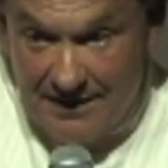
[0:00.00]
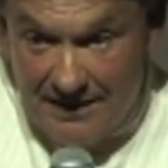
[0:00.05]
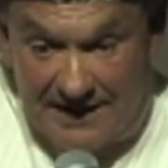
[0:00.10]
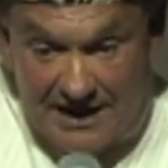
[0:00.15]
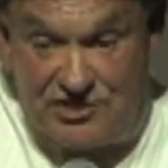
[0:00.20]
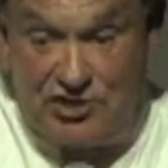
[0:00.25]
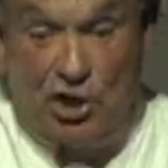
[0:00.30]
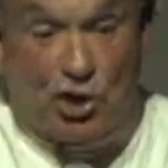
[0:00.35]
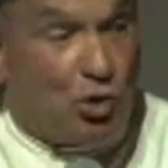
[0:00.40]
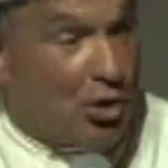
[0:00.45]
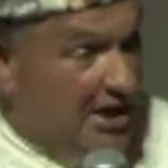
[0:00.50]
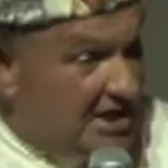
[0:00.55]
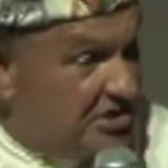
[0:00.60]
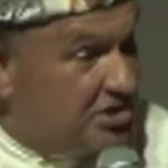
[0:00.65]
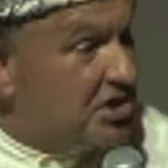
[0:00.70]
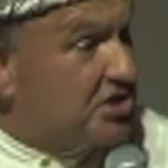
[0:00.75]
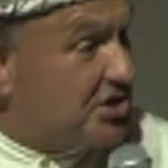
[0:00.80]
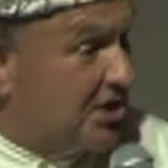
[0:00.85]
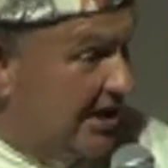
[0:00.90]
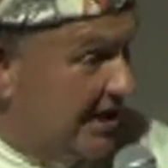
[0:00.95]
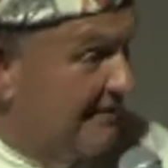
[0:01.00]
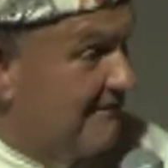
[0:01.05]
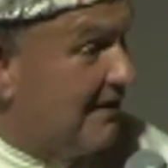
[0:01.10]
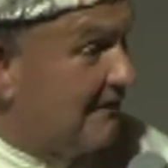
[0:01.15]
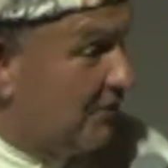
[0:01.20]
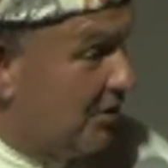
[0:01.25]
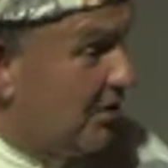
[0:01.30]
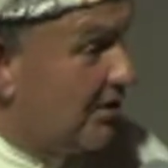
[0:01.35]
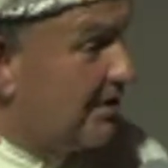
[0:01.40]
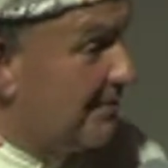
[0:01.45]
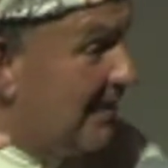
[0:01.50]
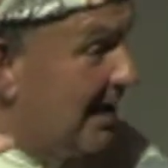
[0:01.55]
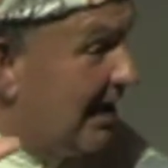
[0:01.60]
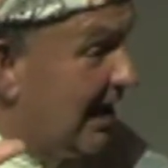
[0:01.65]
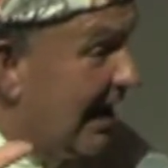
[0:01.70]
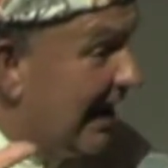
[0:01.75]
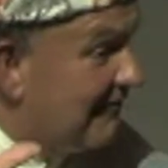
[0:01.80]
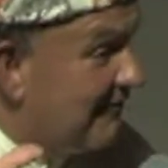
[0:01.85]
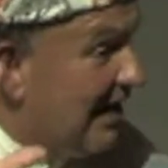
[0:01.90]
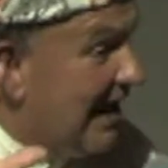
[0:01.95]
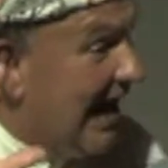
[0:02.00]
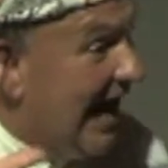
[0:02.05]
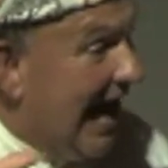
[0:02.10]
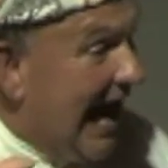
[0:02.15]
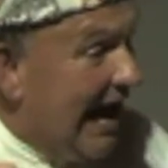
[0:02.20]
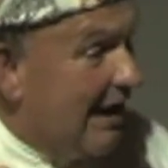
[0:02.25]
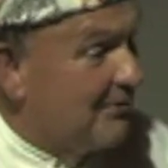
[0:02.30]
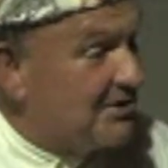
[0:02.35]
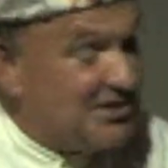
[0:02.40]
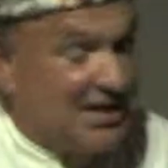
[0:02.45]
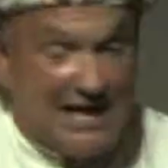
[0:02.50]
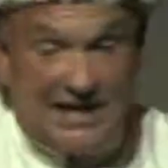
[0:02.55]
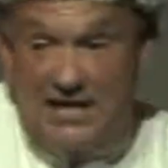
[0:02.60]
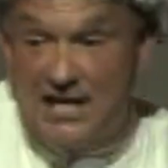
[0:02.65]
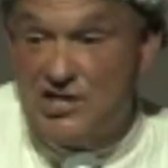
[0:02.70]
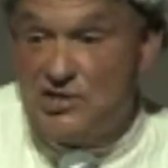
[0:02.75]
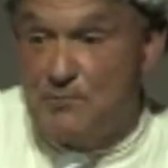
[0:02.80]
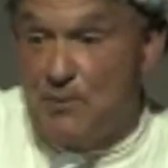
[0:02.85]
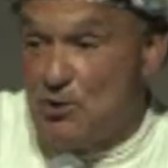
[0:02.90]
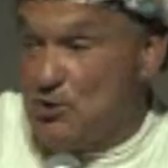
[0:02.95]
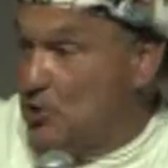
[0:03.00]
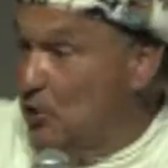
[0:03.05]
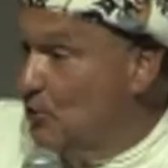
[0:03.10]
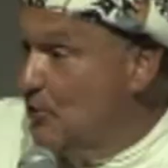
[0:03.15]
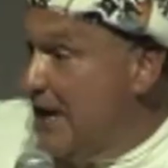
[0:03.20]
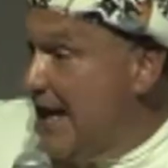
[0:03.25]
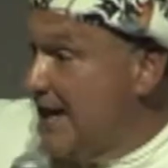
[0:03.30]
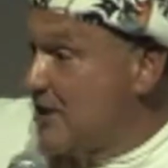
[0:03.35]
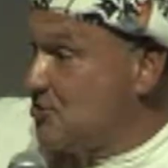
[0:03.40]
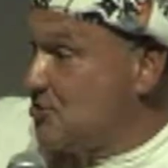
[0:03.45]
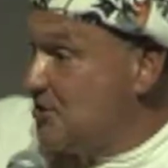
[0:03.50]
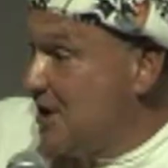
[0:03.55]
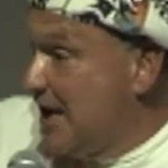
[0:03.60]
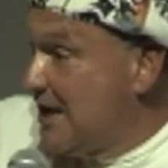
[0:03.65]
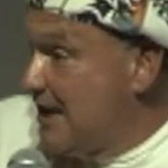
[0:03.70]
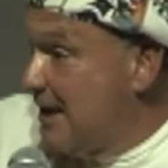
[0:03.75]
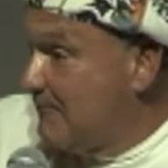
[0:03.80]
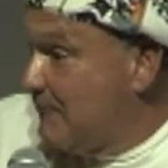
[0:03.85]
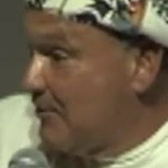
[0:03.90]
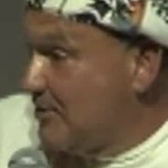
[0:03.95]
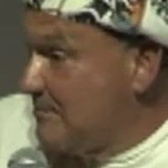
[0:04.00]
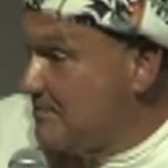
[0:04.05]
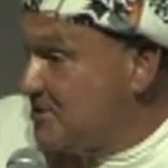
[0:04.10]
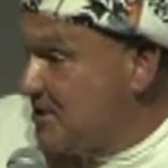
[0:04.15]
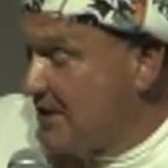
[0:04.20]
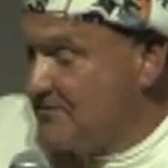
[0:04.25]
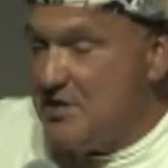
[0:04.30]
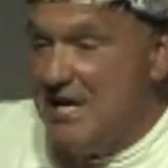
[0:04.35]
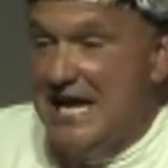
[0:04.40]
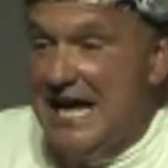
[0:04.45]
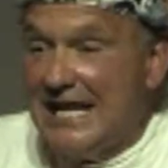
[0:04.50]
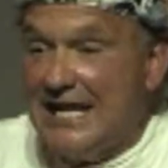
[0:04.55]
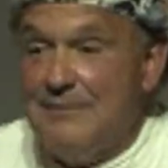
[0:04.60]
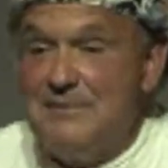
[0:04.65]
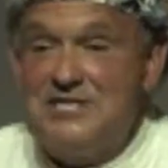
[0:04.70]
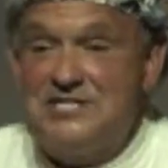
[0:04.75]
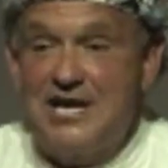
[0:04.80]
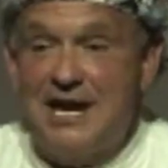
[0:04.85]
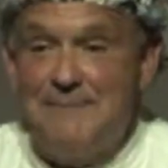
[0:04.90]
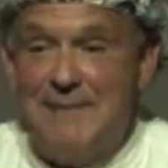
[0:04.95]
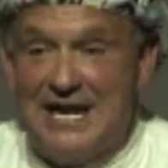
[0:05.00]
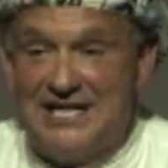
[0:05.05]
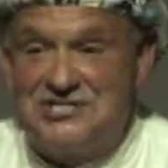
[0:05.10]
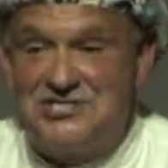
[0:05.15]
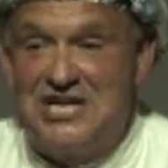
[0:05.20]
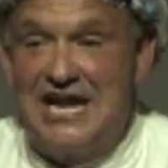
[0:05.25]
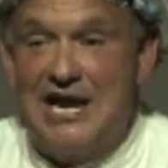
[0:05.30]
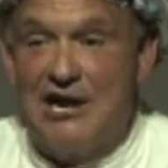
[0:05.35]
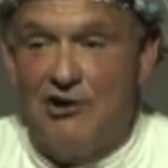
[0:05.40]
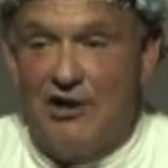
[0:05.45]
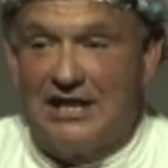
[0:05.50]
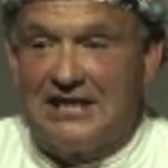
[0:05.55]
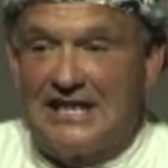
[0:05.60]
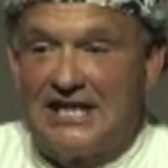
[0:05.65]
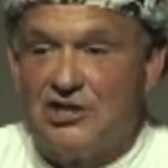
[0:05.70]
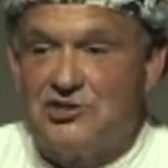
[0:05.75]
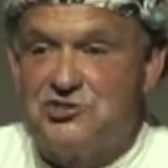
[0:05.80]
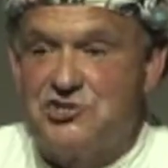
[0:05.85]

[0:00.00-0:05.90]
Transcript: That's the craziest thing I've ever heard in my life. How is that kid supposed to learn how to stand up for themselves? Let me tell you about Tara, little